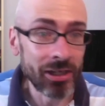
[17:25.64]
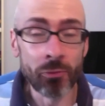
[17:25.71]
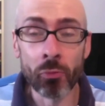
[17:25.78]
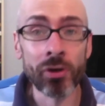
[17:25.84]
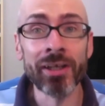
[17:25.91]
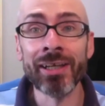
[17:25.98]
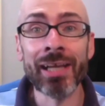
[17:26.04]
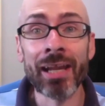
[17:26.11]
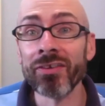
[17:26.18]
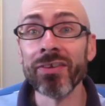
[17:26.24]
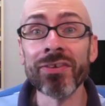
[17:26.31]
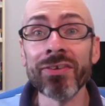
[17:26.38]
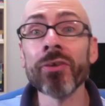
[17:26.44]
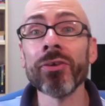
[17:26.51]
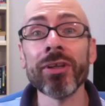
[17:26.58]
it wouldn't
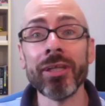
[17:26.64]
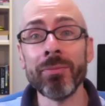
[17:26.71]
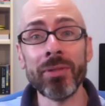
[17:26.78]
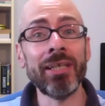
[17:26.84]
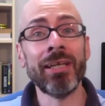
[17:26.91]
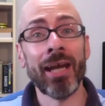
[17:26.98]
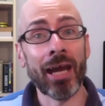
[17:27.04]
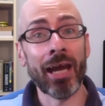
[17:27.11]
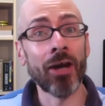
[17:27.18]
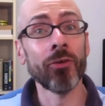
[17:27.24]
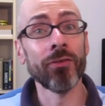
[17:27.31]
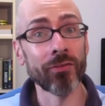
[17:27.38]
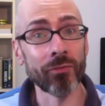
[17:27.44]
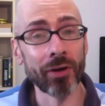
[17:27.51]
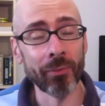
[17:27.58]
necessarily be
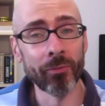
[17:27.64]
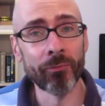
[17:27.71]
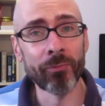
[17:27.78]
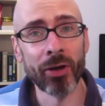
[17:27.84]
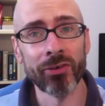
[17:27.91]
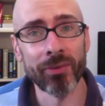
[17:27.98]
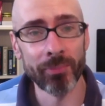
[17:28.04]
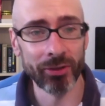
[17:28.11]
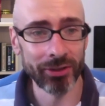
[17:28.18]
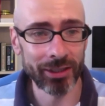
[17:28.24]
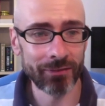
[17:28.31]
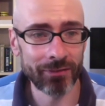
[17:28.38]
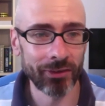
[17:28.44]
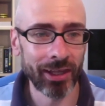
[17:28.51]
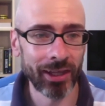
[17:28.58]
out of the realm of
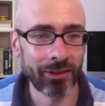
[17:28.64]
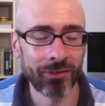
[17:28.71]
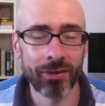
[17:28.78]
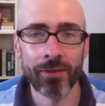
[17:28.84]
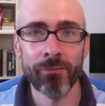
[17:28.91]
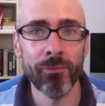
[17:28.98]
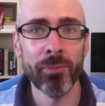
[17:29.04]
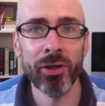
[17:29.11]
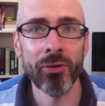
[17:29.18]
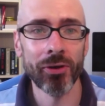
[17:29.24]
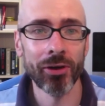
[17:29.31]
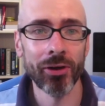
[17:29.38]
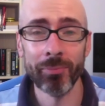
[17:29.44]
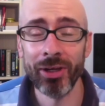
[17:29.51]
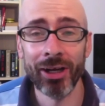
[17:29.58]
possibility for that stuff to be
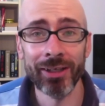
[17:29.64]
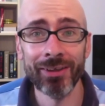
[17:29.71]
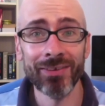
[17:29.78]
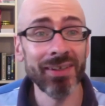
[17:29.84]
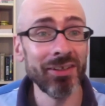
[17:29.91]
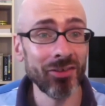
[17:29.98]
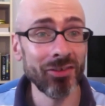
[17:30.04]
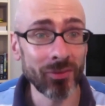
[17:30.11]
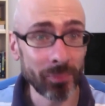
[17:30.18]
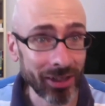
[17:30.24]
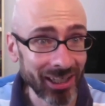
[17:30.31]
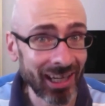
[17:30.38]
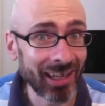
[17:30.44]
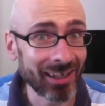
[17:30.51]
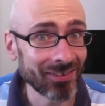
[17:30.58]
going on behind the scenes.
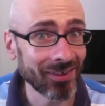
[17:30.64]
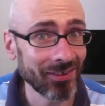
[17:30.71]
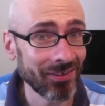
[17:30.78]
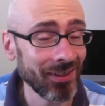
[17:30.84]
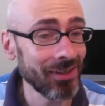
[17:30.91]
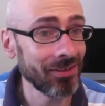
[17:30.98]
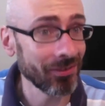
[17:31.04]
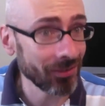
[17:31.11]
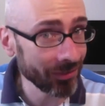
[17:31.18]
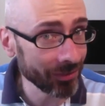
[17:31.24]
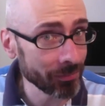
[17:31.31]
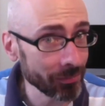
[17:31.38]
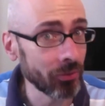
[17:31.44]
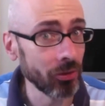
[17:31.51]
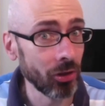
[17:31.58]
But again, as I say, this
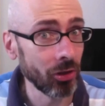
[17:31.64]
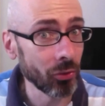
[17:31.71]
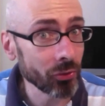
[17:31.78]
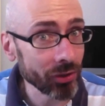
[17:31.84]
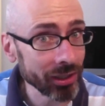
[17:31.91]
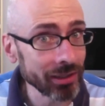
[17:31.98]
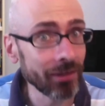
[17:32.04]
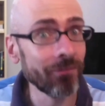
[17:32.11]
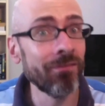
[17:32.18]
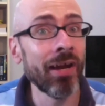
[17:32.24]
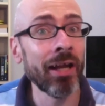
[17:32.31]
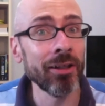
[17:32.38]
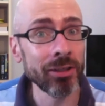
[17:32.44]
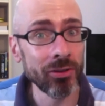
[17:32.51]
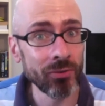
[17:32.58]
is about lowering the
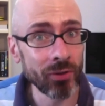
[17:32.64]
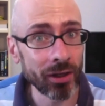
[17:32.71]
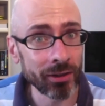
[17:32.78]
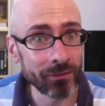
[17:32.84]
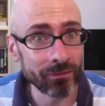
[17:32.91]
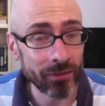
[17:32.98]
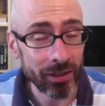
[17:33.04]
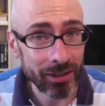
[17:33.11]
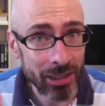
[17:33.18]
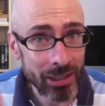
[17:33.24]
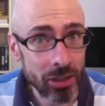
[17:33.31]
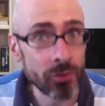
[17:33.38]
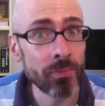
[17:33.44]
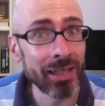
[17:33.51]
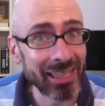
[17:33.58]
value of
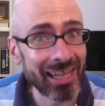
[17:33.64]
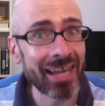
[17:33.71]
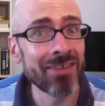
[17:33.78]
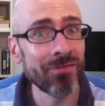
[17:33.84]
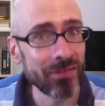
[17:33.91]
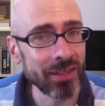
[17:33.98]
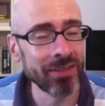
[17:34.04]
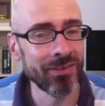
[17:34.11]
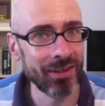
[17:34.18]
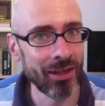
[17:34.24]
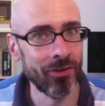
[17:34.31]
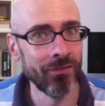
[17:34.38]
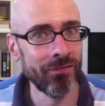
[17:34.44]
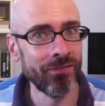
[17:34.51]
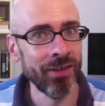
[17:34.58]
human life
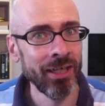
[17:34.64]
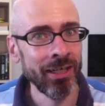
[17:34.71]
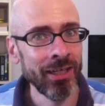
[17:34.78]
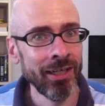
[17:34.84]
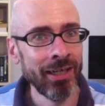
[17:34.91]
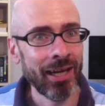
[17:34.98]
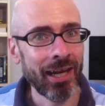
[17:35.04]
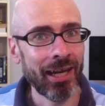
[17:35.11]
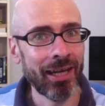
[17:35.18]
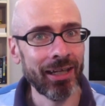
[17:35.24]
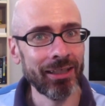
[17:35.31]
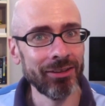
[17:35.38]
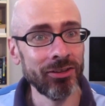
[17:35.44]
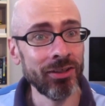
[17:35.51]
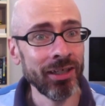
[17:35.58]
itself.
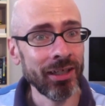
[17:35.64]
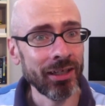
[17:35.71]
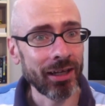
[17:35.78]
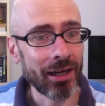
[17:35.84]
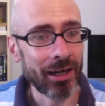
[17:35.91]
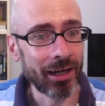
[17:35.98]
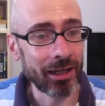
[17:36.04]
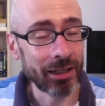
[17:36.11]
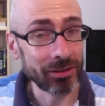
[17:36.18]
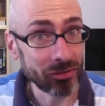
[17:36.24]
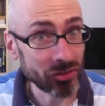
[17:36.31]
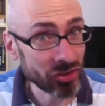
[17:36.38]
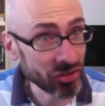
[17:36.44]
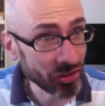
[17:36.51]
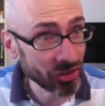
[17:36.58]
And
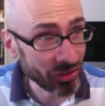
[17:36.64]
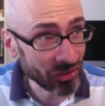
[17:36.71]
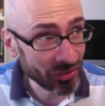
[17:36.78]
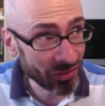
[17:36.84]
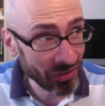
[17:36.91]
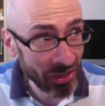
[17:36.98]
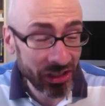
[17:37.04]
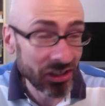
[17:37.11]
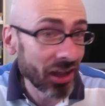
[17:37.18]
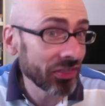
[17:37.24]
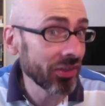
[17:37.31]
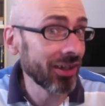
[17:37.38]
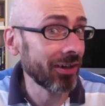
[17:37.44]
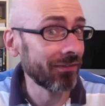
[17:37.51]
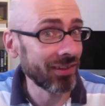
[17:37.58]
to think
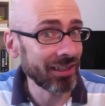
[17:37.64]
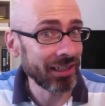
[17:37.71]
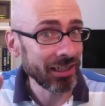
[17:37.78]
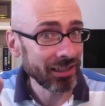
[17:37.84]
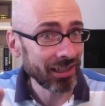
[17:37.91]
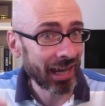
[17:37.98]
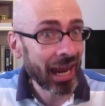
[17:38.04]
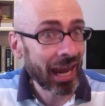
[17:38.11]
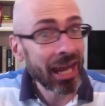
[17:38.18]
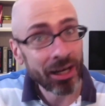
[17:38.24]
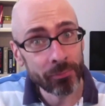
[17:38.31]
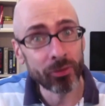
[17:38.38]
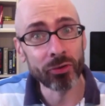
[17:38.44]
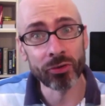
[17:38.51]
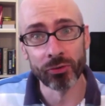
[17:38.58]
nothing of the
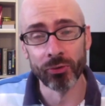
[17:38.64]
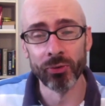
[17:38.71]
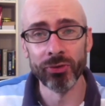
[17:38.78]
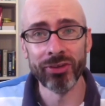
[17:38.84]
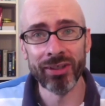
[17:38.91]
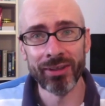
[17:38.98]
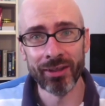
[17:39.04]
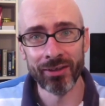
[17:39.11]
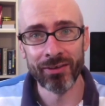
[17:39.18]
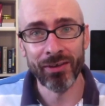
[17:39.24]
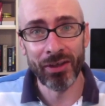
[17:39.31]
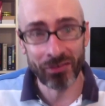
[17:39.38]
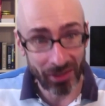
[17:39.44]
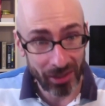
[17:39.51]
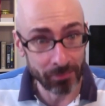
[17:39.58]
animal cruelty
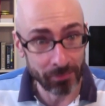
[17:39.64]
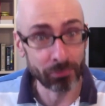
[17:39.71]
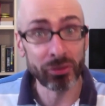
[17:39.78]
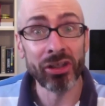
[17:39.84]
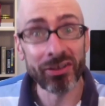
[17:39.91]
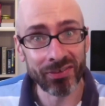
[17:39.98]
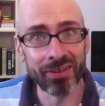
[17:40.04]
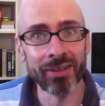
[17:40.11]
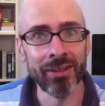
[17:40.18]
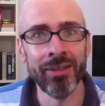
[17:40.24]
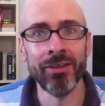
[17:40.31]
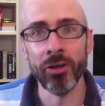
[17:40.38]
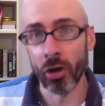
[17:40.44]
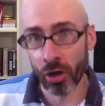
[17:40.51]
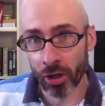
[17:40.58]
that is implicit
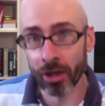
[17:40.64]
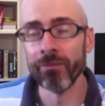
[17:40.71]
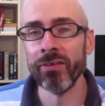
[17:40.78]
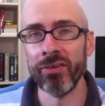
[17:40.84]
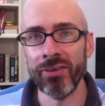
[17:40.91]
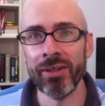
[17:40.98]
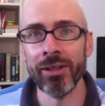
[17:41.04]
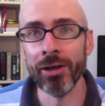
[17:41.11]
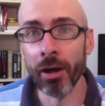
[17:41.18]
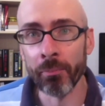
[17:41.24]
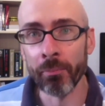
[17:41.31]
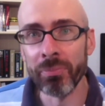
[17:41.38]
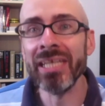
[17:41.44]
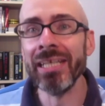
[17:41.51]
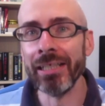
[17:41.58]
in harvesting
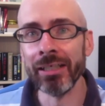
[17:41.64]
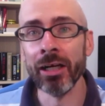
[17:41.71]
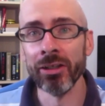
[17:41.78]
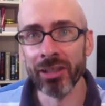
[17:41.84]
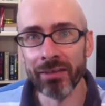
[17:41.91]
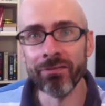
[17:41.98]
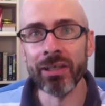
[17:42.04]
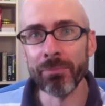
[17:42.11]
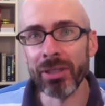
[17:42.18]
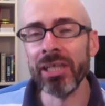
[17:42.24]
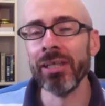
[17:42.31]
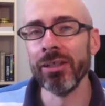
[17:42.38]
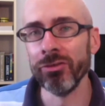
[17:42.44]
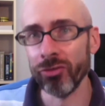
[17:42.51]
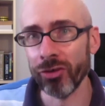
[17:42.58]
a living
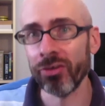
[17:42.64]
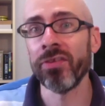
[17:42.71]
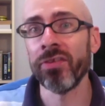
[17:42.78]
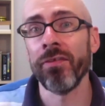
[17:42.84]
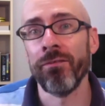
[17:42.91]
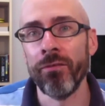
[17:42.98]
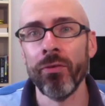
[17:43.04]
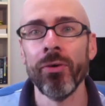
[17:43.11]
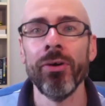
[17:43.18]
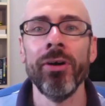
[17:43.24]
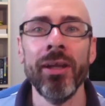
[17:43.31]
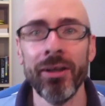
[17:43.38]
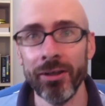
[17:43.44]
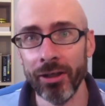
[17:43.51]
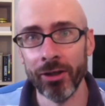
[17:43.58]
being, just for
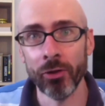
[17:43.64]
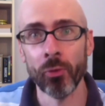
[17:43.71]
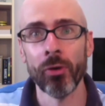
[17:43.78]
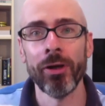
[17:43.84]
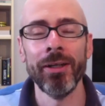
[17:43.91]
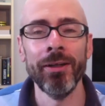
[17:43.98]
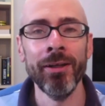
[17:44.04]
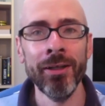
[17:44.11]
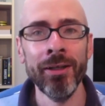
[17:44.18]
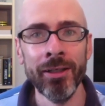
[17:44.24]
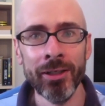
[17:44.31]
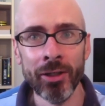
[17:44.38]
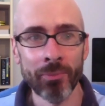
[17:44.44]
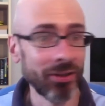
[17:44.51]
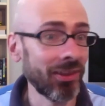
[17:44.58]
an organ,
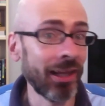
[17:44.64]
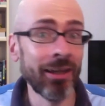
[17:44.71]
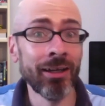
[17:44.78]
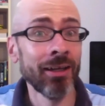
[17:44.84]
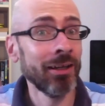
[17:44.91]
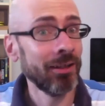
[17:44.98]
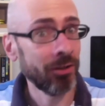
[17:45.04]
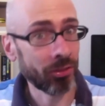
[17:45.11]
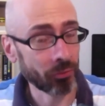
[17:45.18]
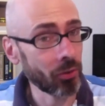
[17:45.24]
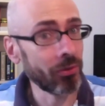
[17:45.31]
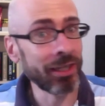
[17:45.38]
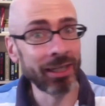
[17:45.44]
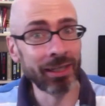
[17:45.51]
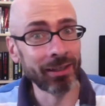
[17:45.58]
but then
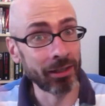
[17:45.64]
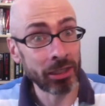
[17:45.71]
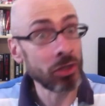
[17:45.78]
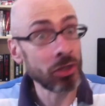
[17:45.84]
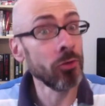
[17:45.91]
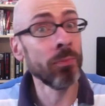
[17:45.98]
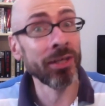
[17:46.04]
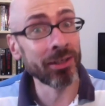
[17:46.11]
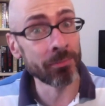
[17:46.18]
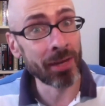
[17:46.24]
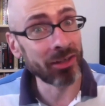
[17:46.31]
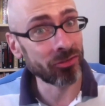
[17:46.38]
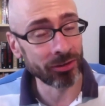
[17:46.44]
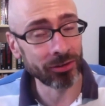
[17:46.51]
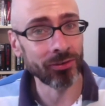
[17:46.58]
throwing in the human
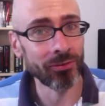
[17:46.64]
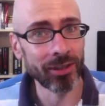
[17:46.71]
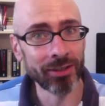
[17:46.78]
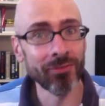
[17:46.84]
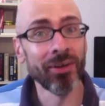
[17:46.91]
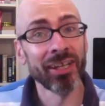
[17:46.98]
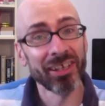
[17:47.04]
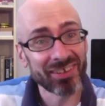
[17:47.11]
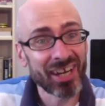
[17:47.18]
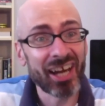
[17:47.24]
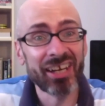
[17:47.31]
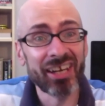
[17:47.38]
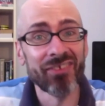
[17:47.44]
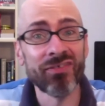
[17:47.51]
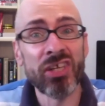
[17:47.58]
dimension to it. Well, it's
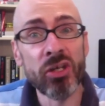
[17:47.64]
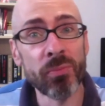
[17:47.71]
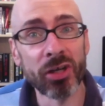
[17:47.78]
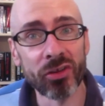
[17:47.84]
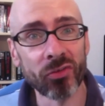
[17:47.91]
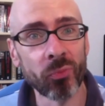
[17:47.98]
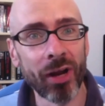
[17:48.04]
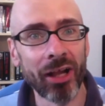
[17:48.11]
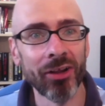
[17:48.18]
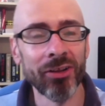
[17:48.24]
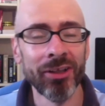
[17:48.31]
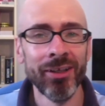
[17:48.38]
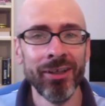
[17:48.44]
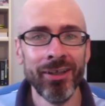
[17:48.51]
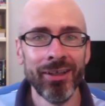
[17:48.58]
kind of human as
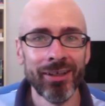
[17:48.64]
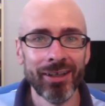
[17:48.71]
well.